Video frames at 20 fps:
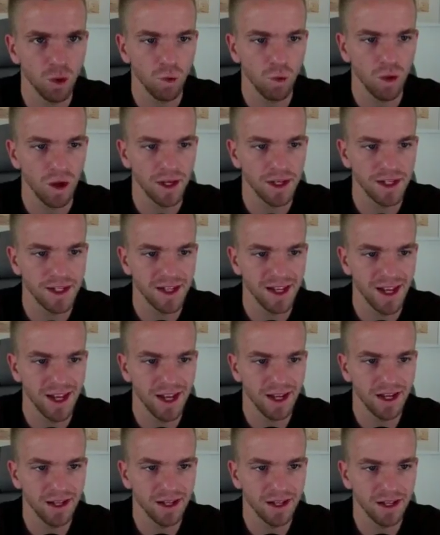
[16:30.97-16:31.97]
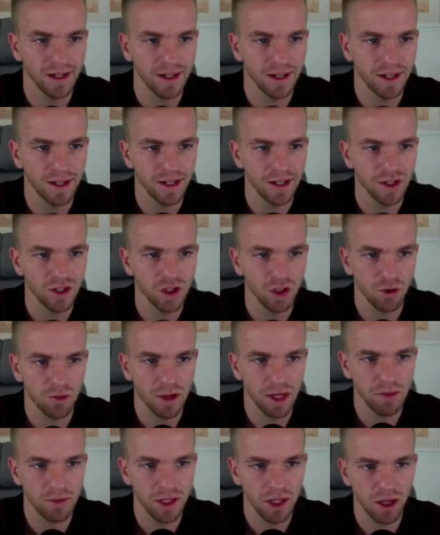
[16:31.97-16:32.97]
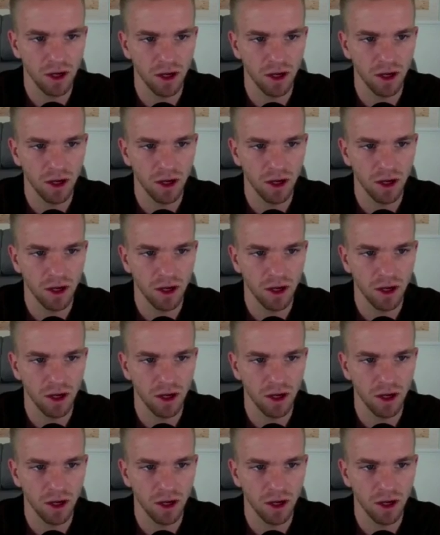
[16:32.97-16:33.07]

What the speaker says: one day. So maybe